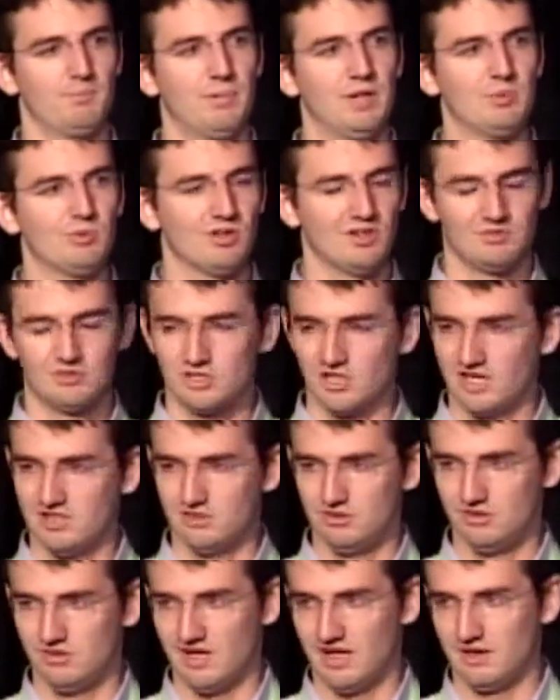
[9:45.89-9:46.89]
People have tried
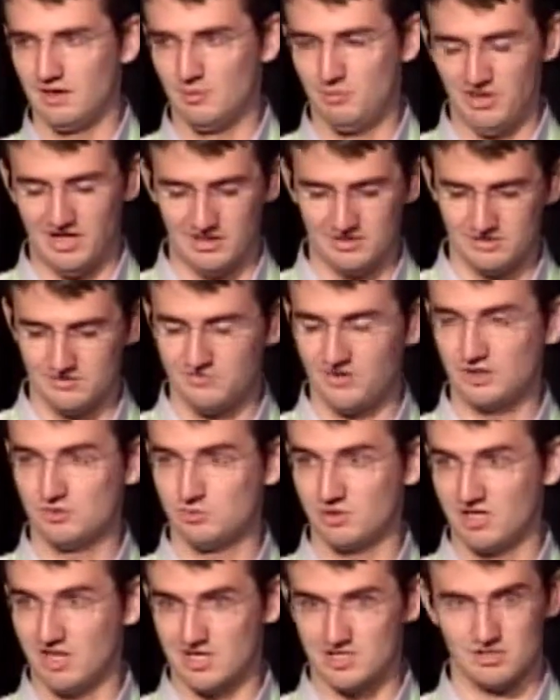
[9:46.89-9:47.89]
to do that in the past.
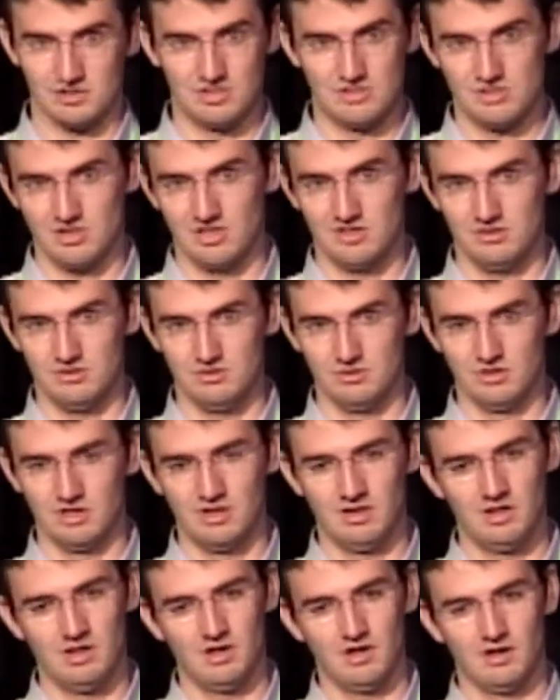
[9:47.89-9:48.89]
Facebook actually tried to do
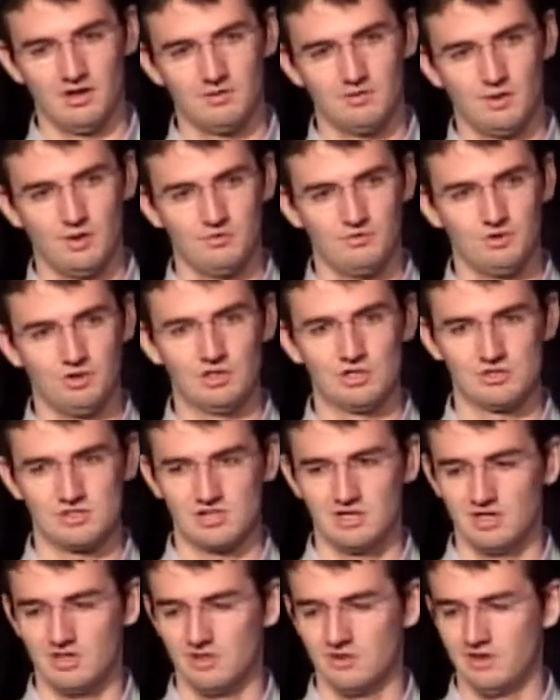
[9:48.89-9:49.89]
it a few years
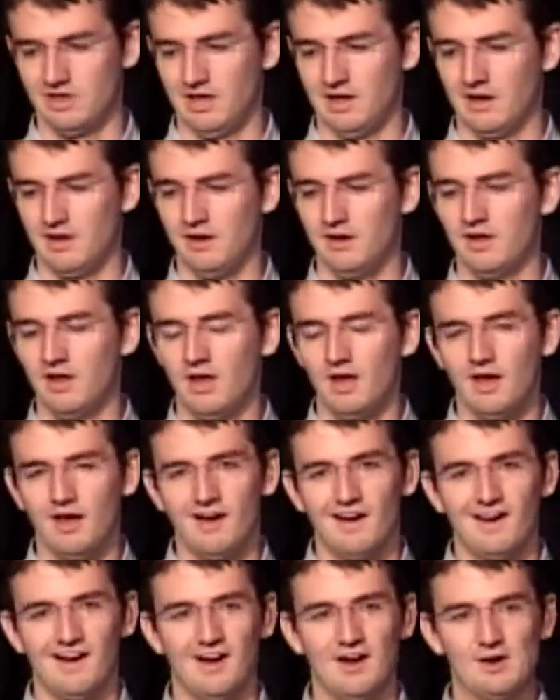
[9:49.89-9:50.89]
ago, and
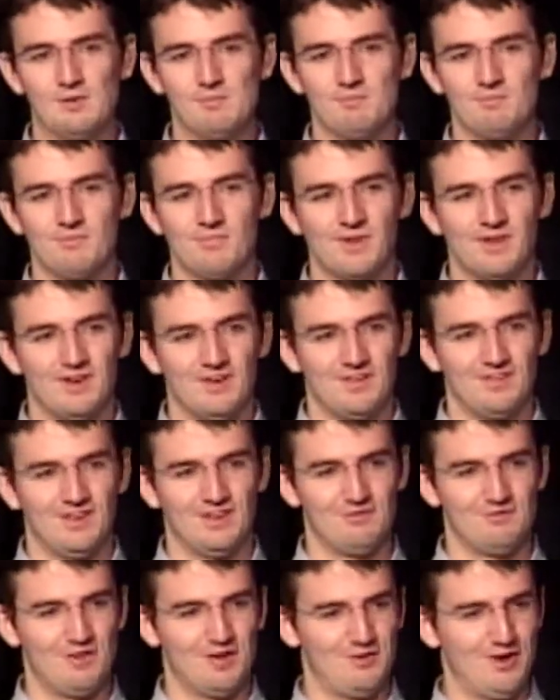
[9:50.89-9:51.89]

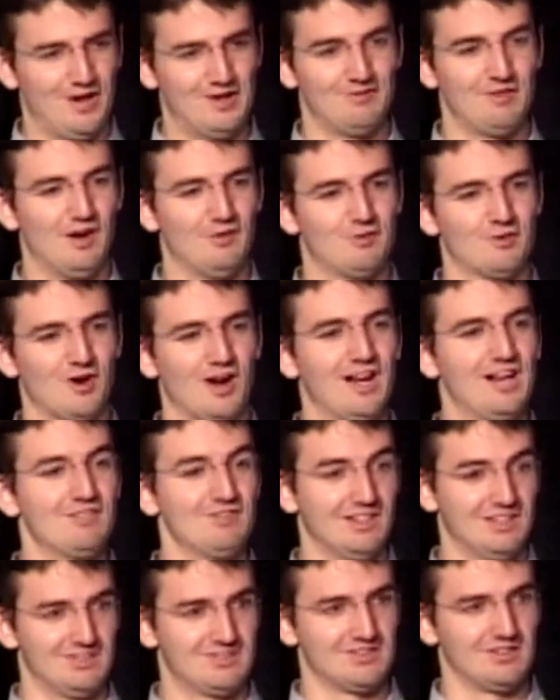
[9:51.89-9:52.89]
they've had a variety of
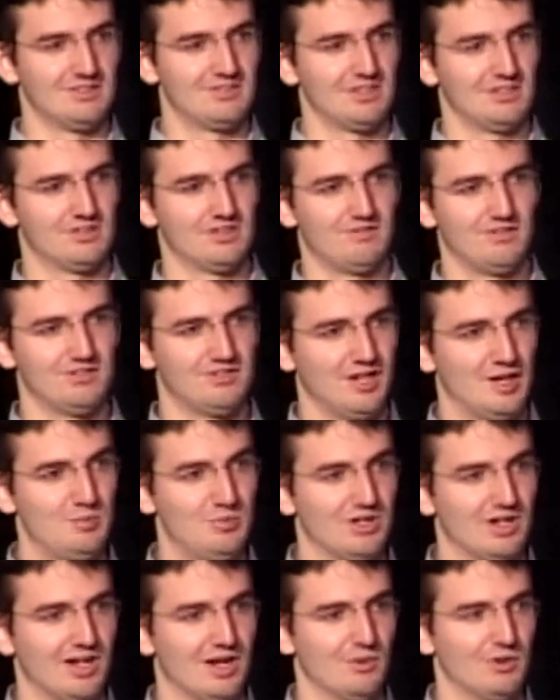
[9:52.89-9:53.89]
instances of this
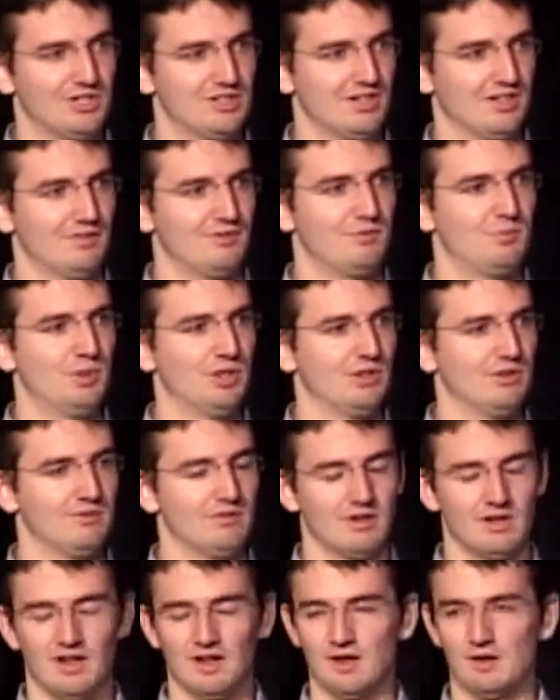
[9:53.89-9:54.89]
API which have
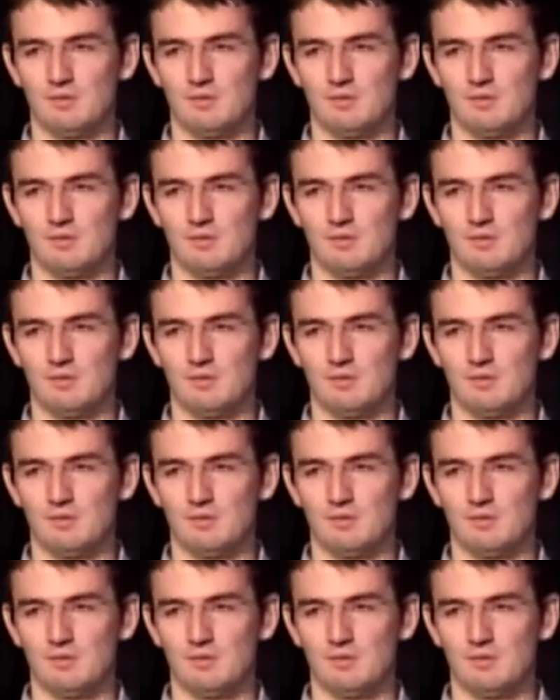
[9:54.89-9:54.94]
been,